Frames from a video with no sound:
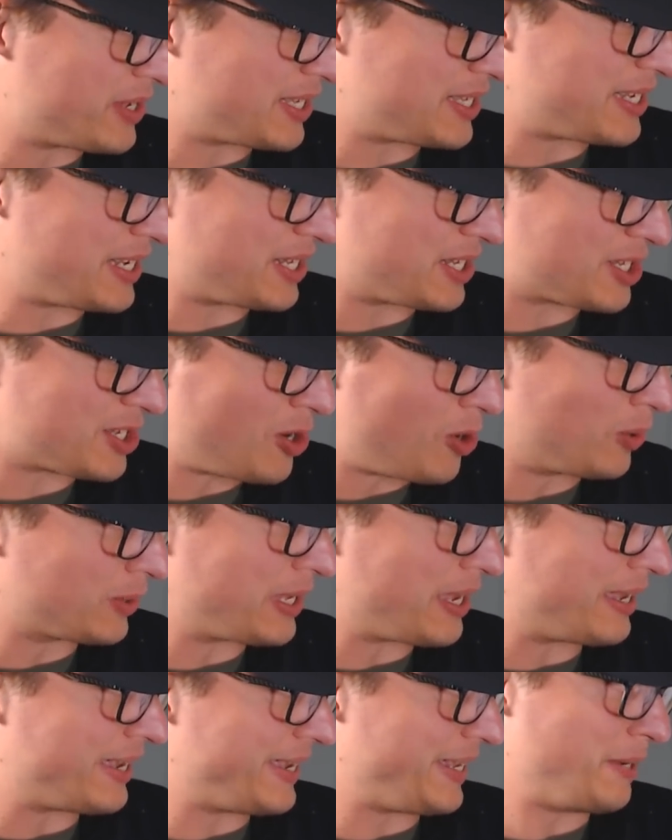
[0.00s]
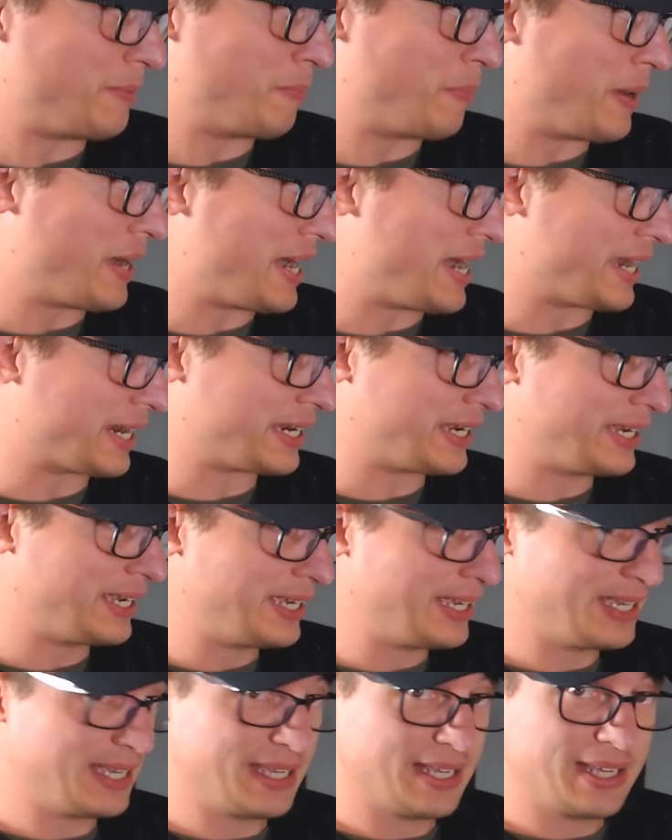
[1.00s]
I said, sold out Eden Park.
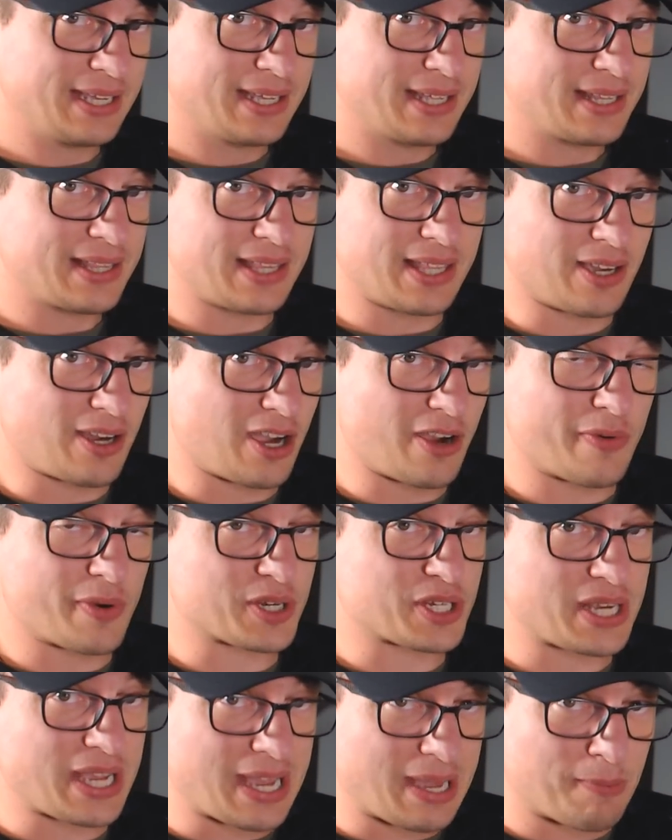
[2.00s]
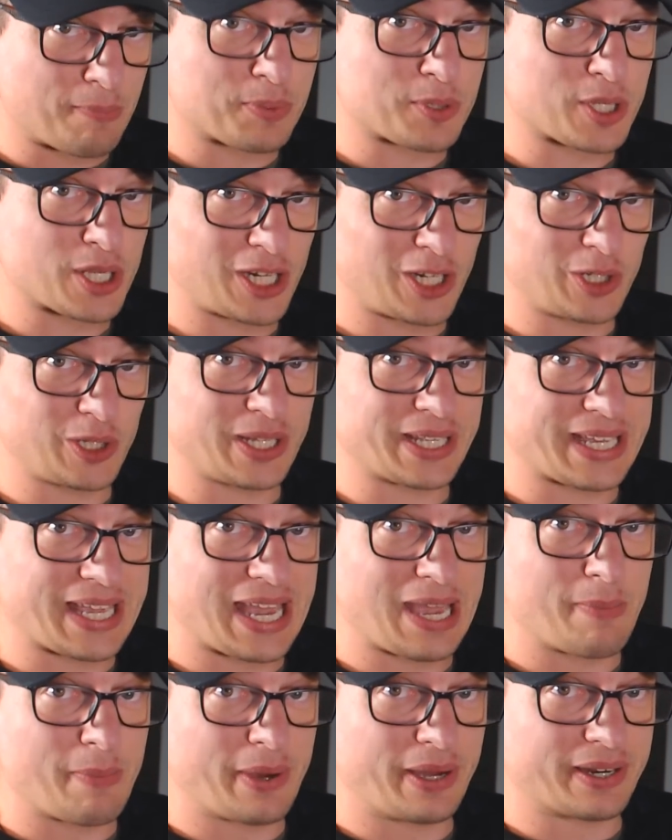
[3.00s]
The Irish absolutely
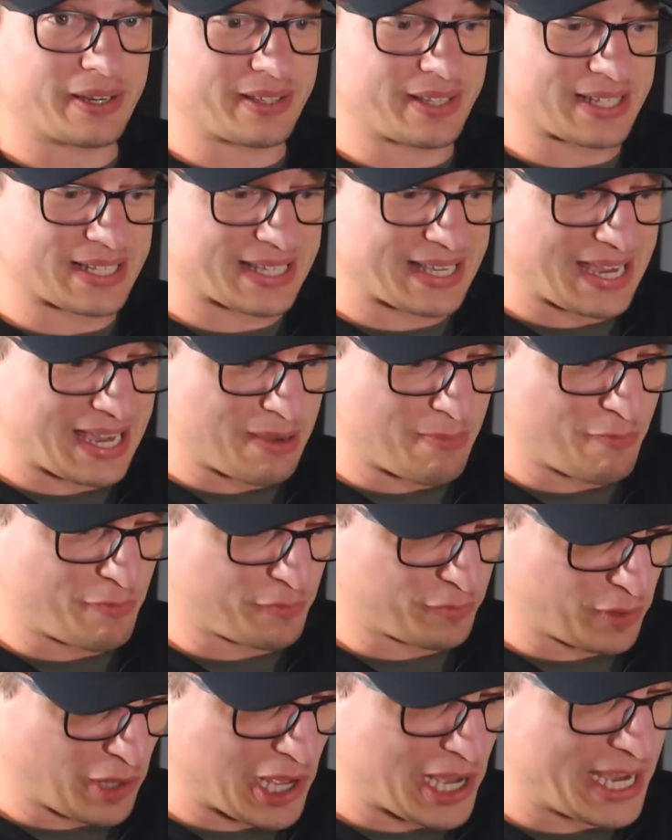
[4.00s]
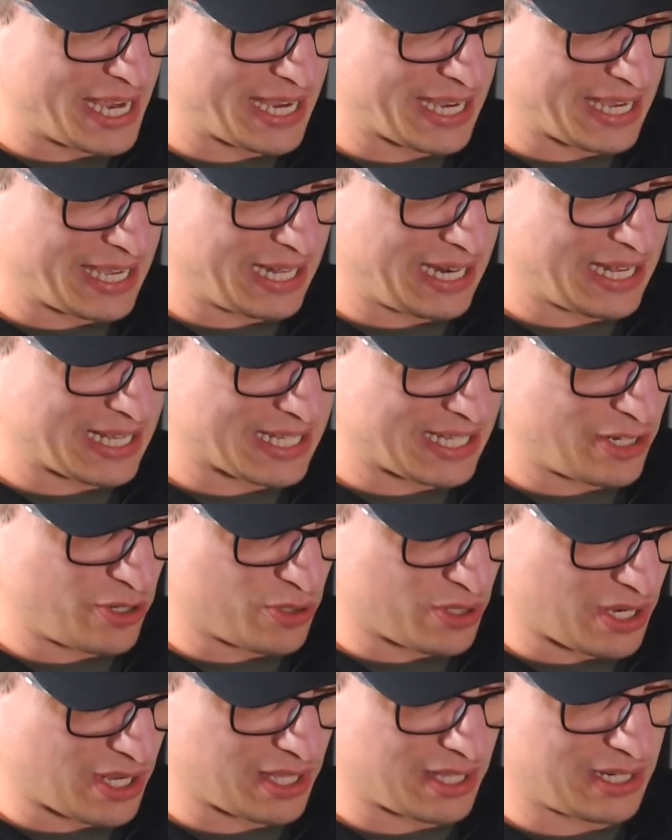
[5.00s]
came out of this game flying, and as a New
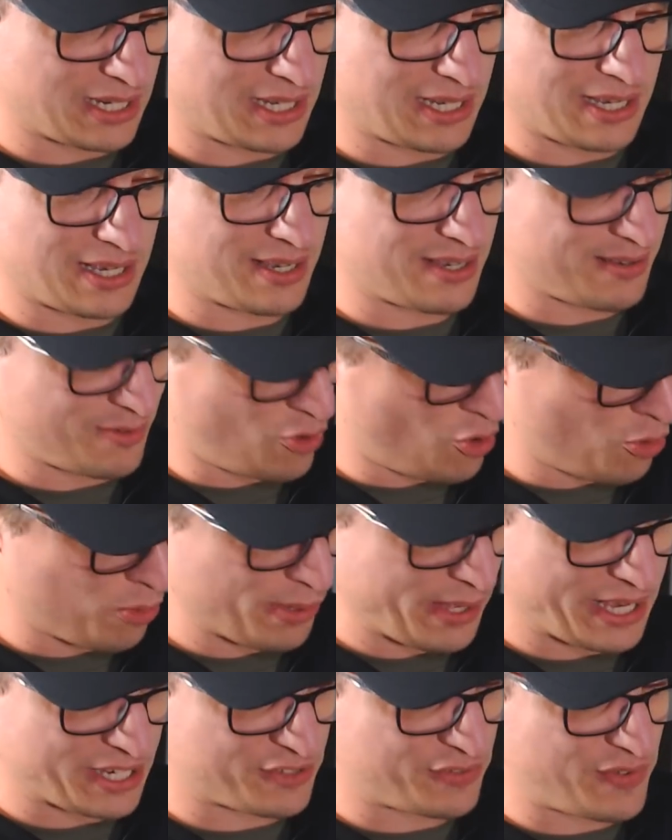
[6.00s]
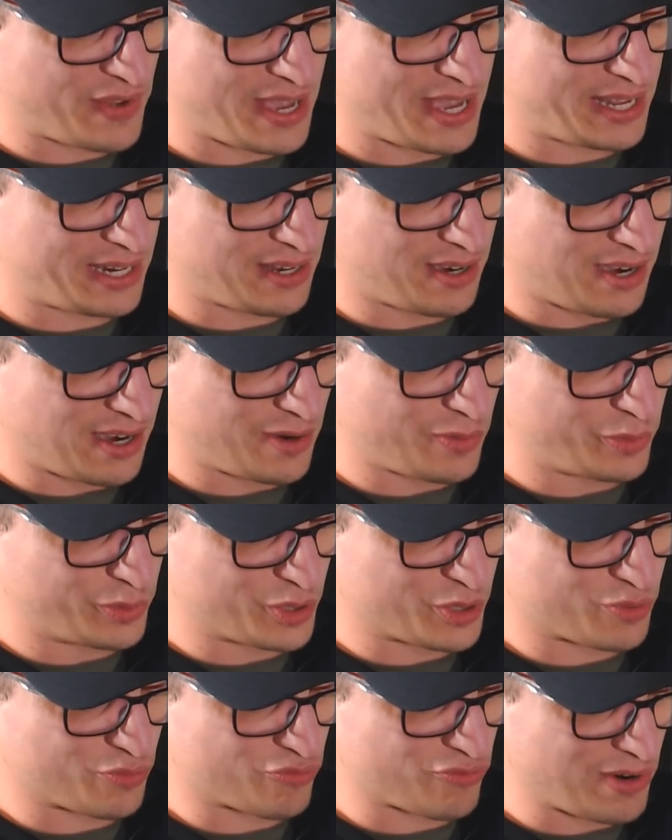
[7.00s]
Zealander, All Blacks fan, I
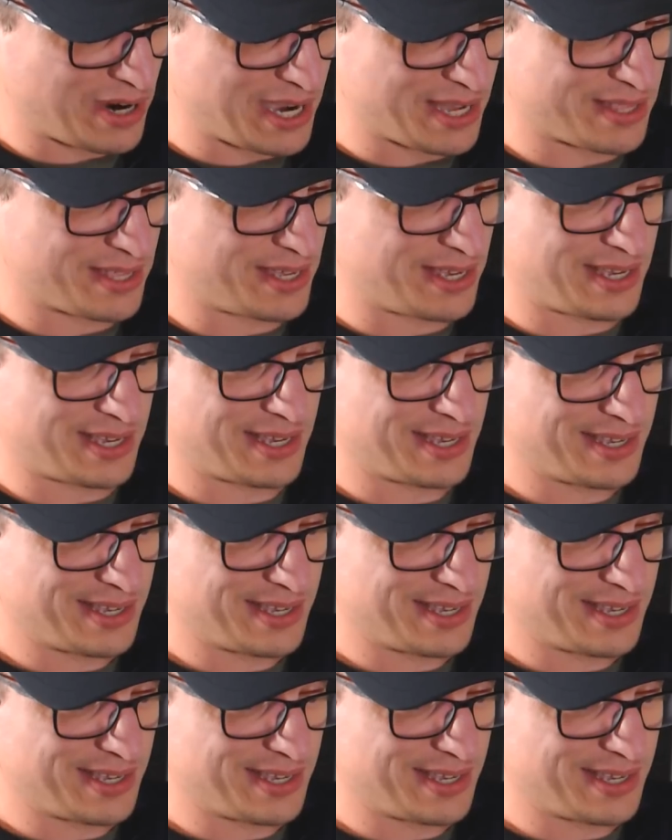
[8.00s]
was rather,